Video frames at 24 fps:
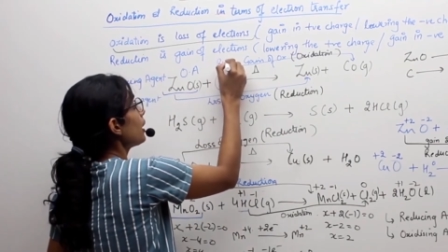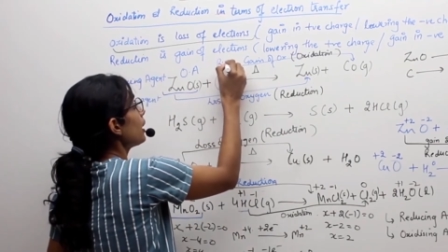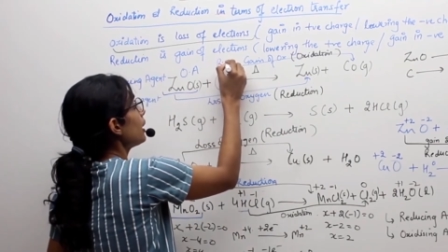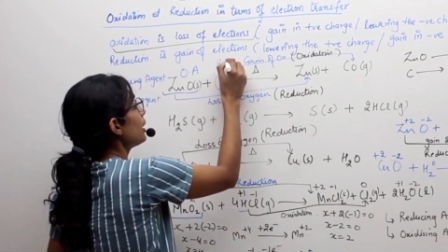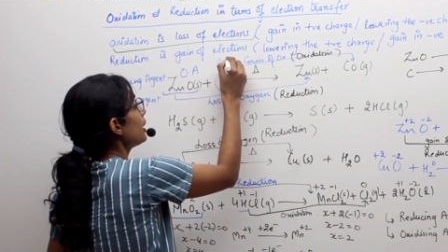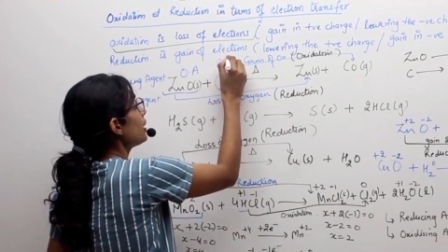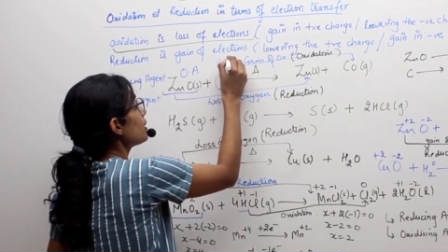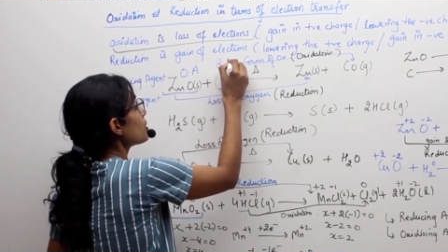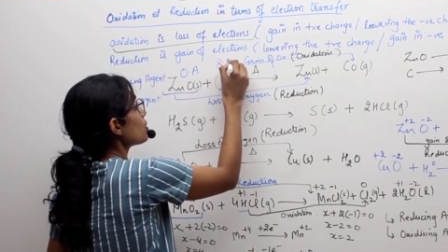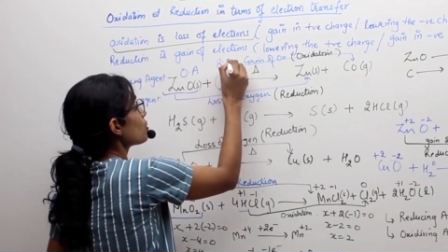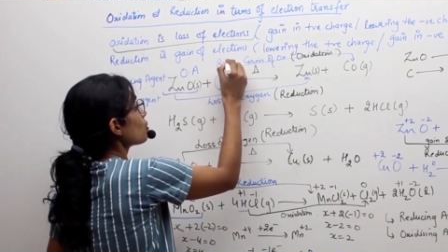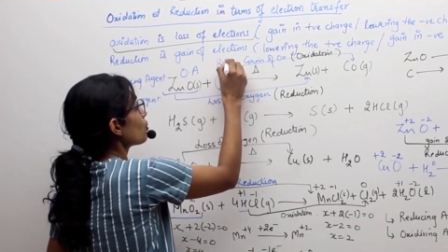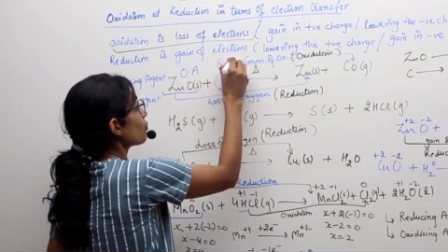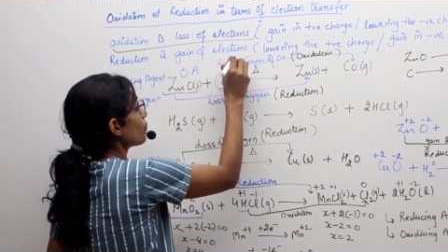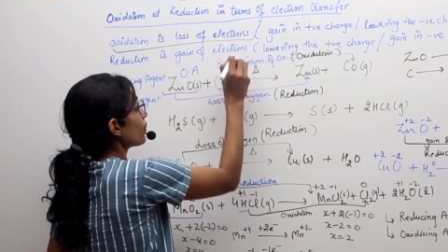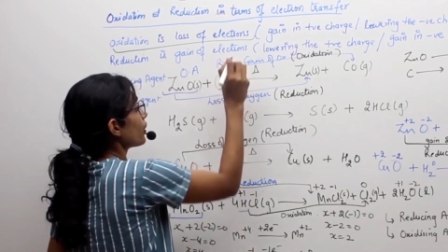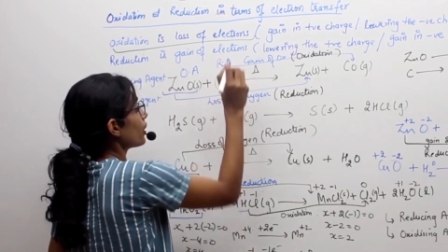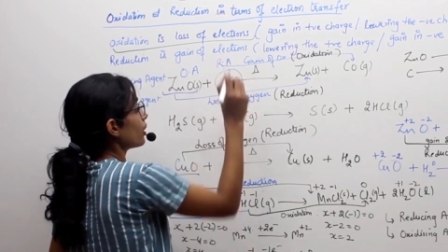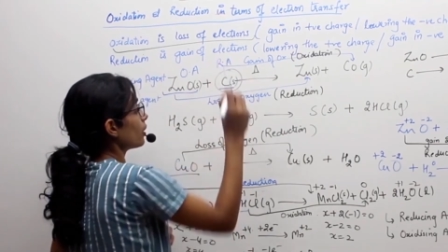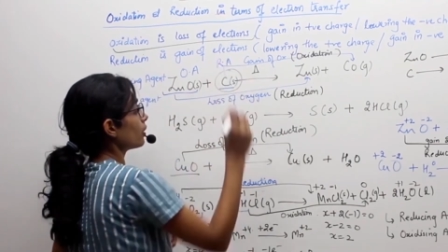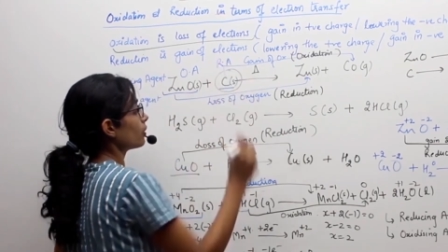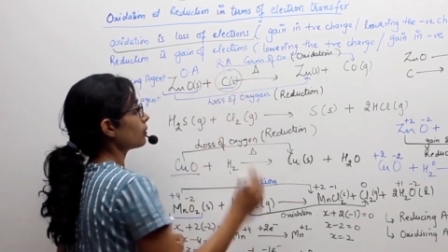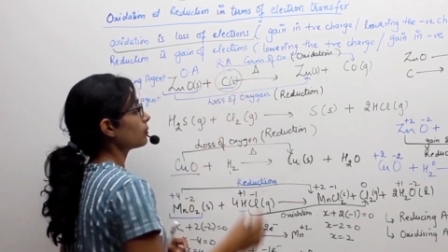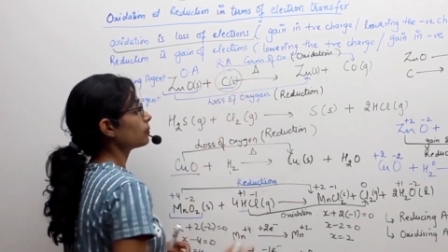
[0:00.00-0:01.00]
agent over
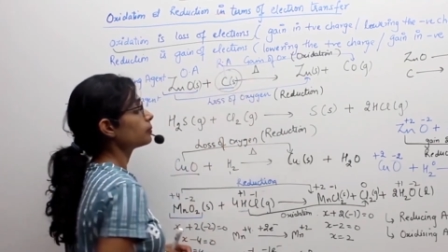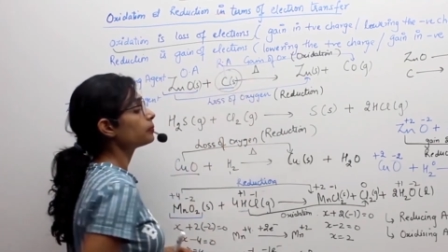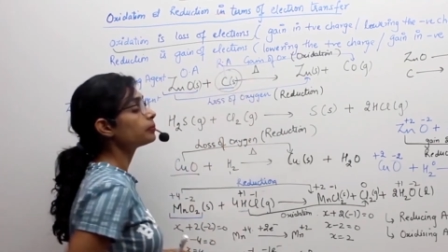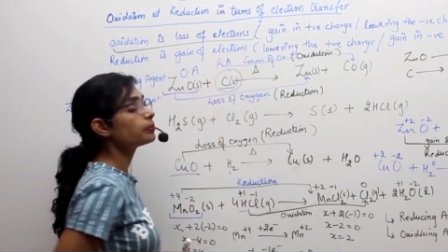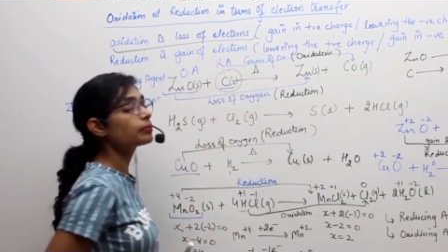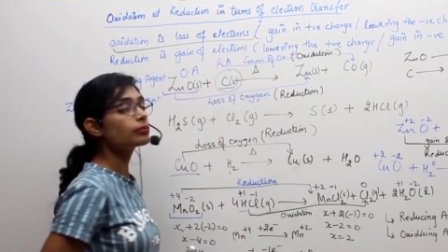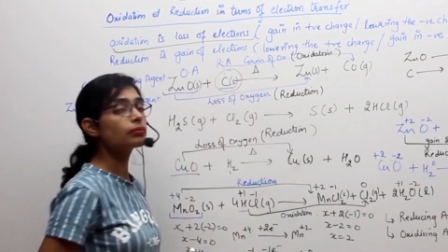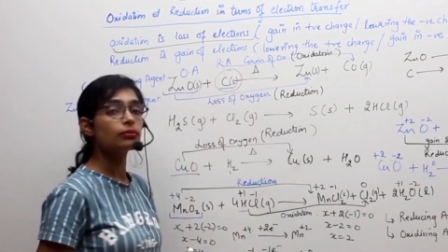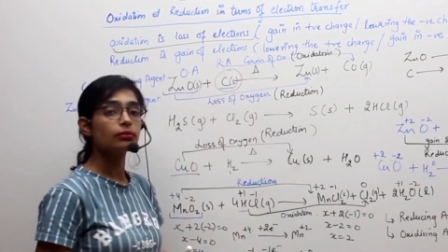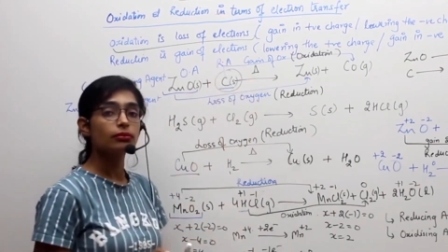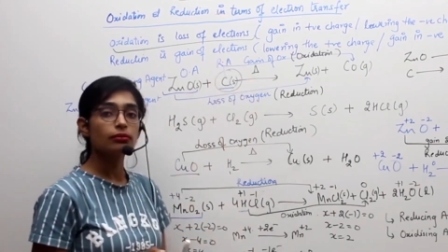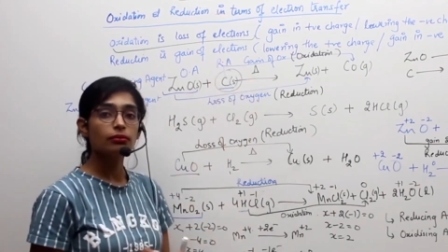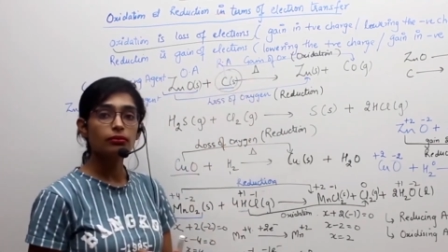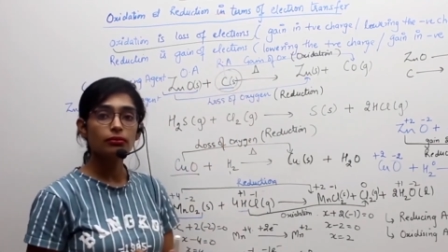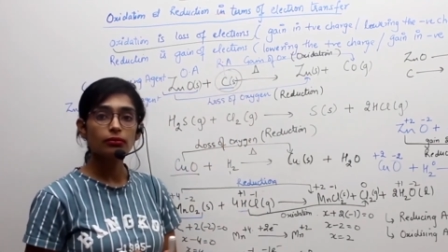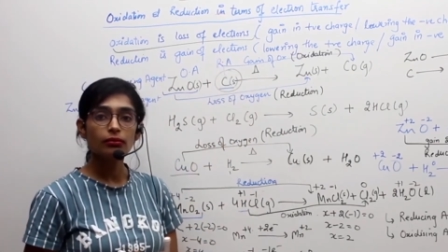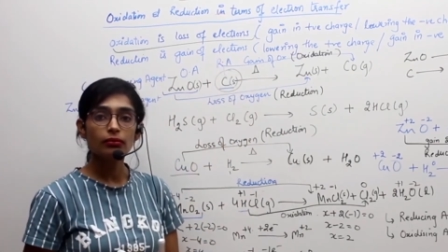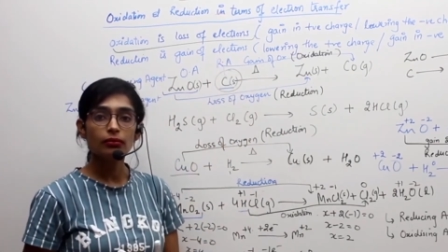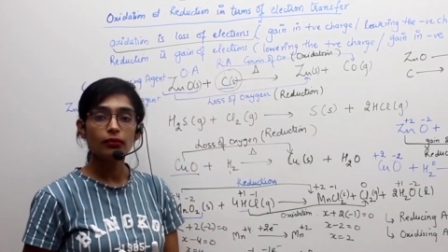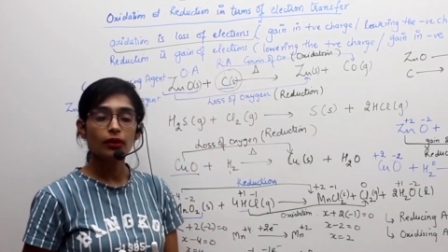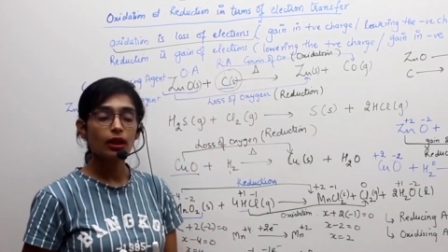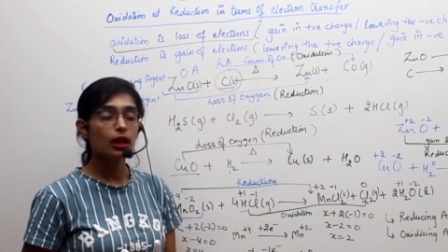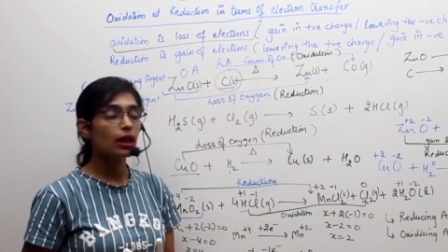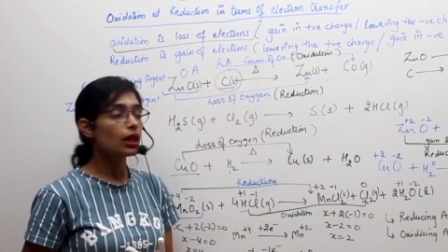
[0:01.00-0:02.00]
here.
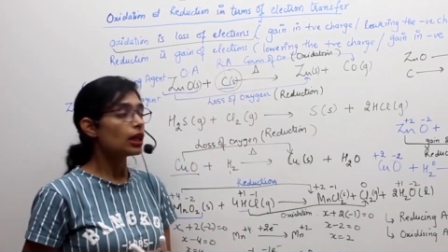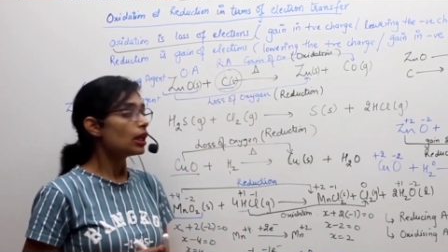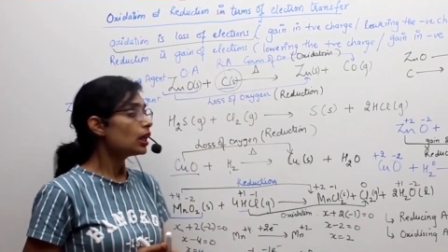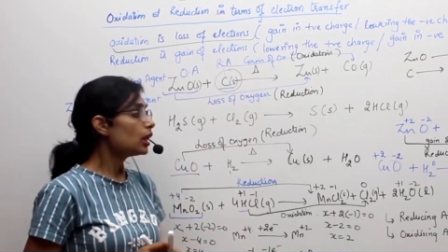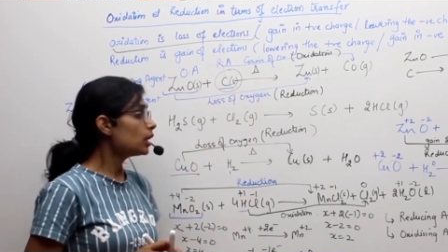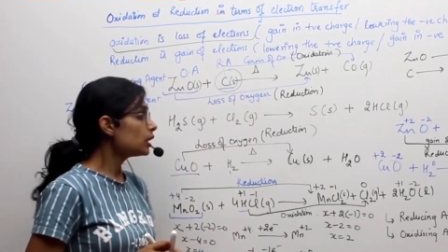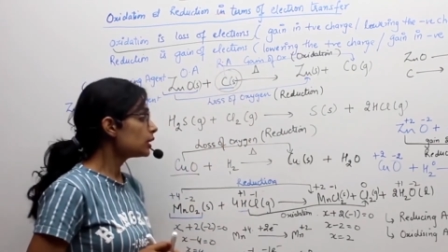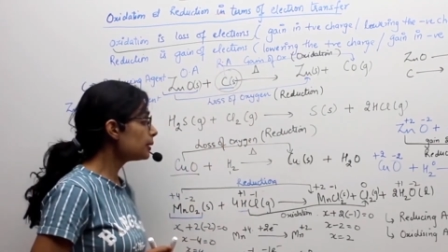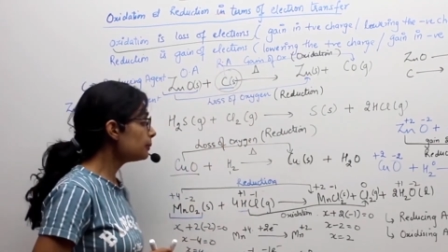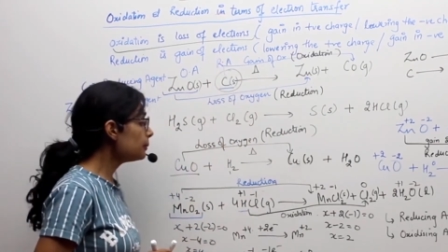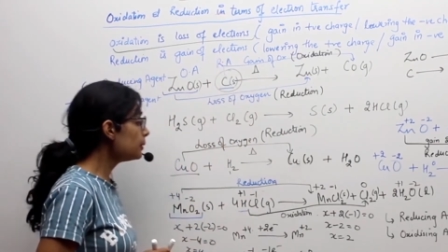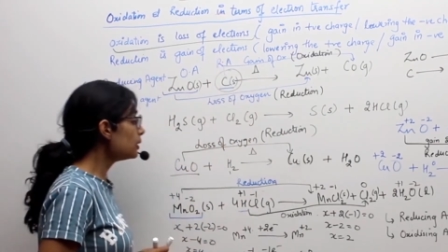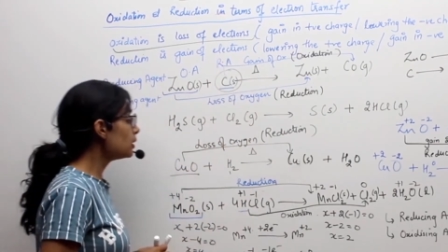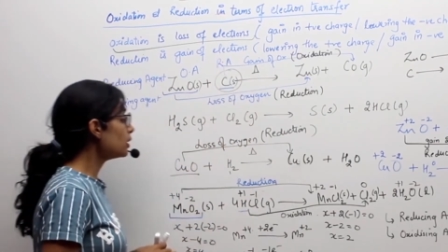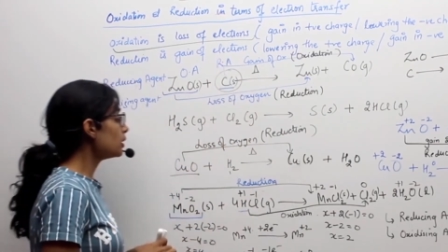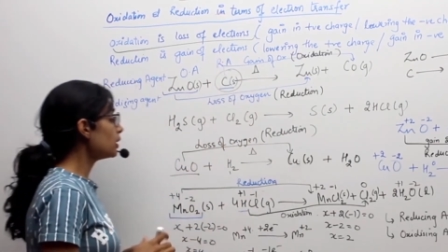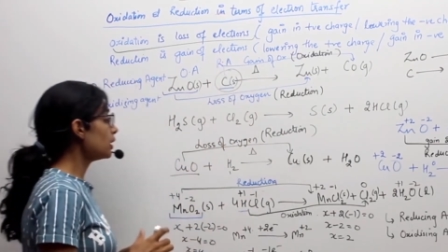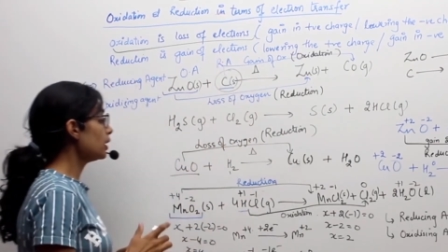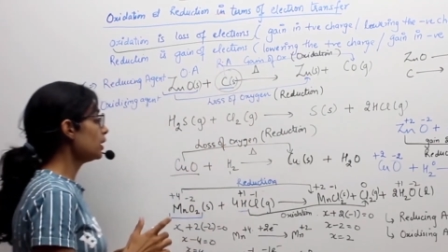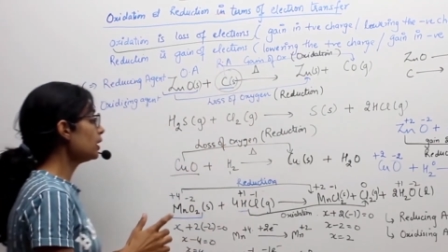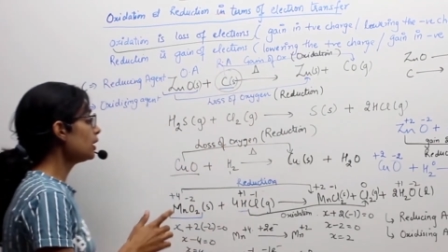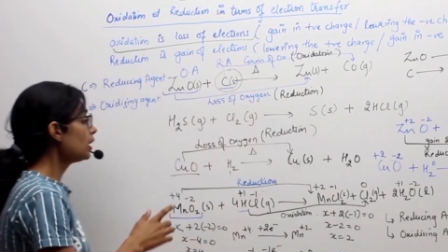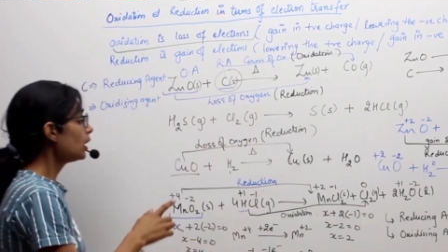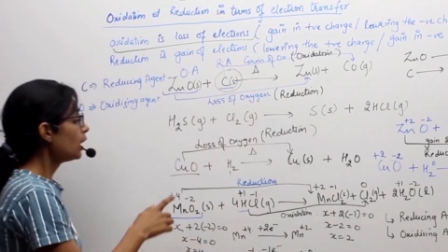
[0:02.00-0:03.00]

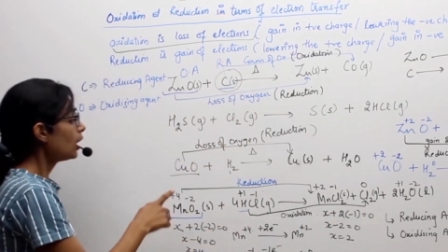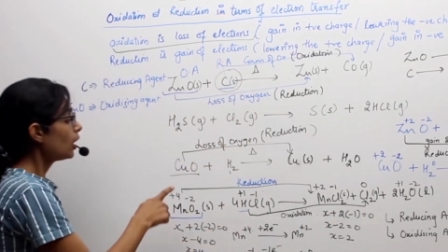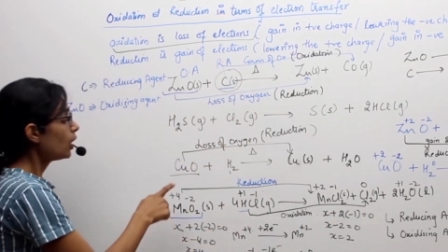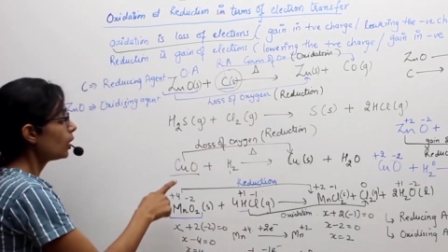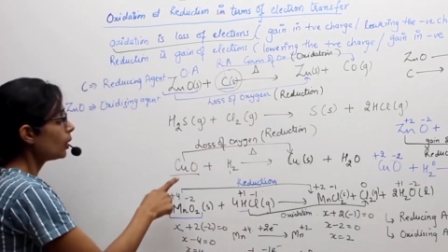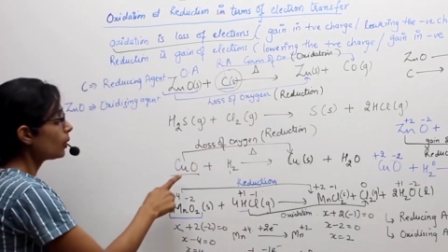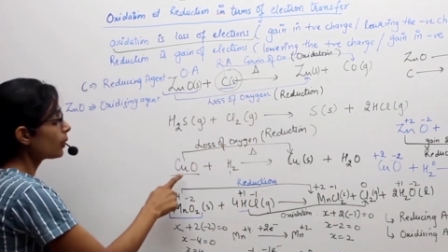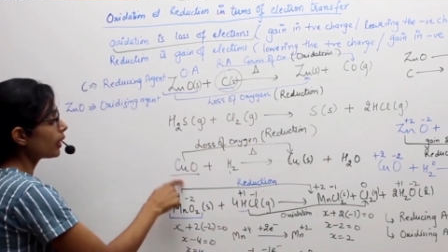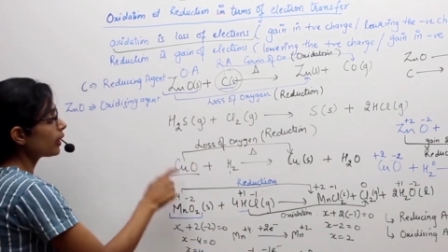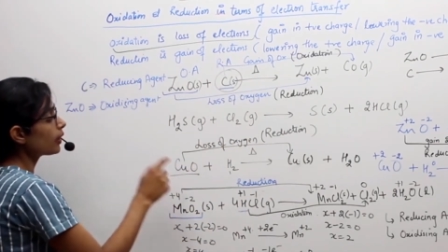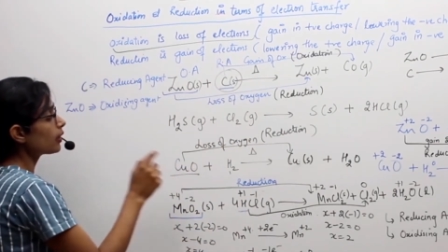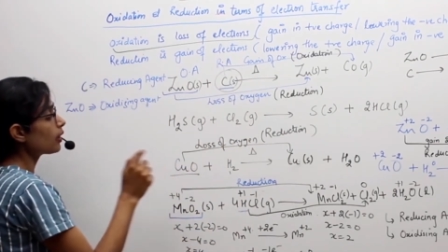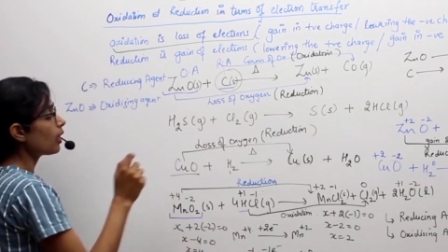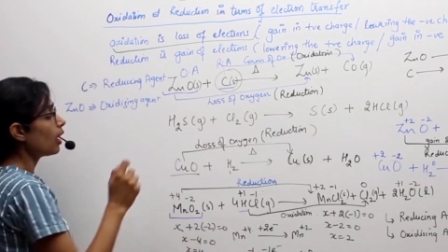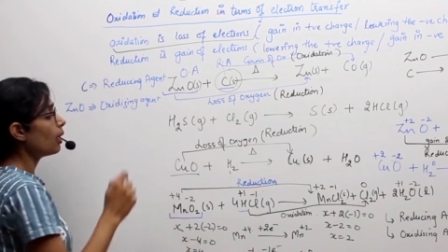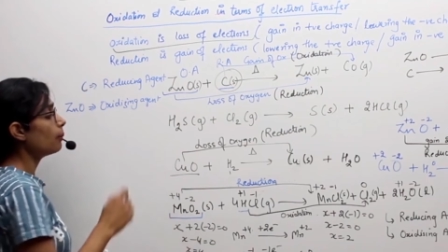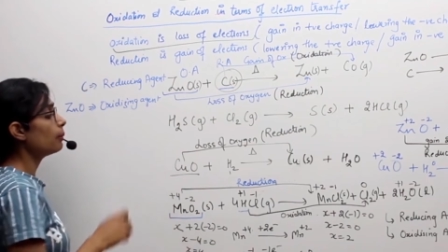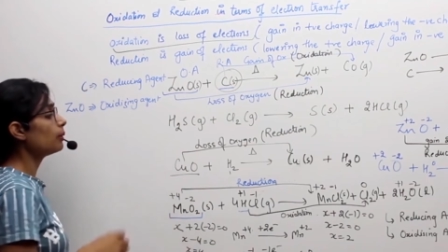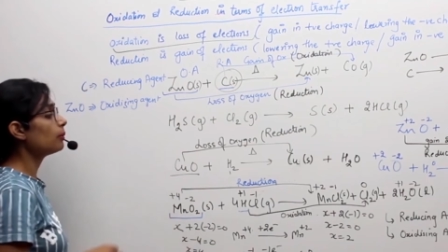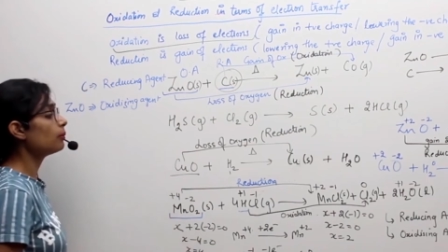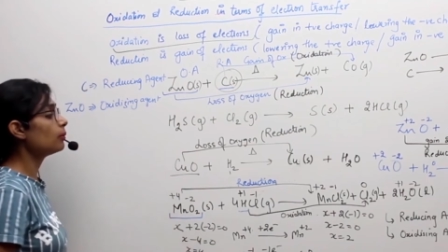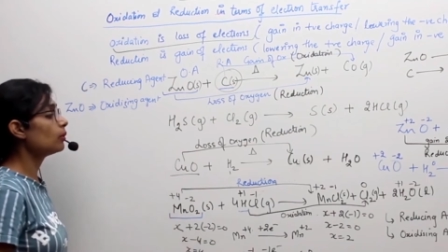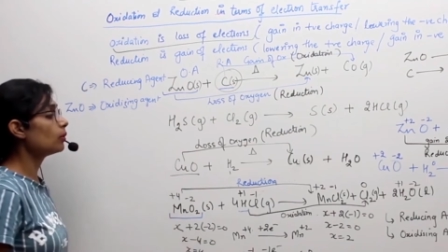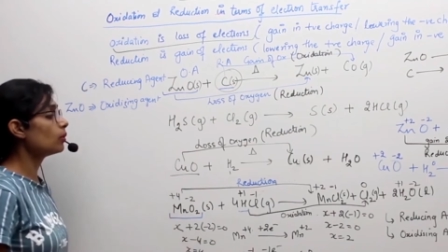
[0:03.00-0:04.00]
Similarly, look at
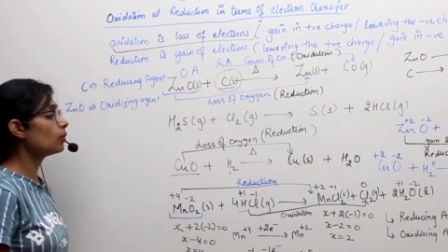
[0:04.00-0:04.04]
copper